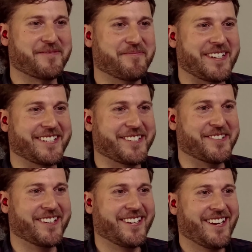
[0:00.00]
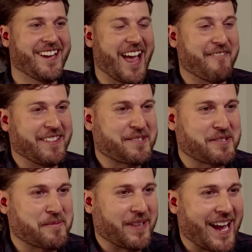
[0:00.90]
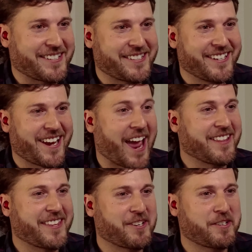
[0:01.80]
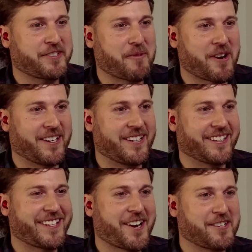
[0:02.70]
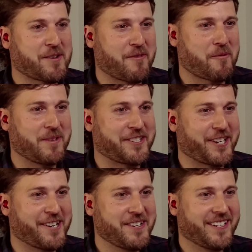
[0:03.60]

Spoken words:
me too. Evan, this was a blast. Anything else you want to let the audience know before we let you go?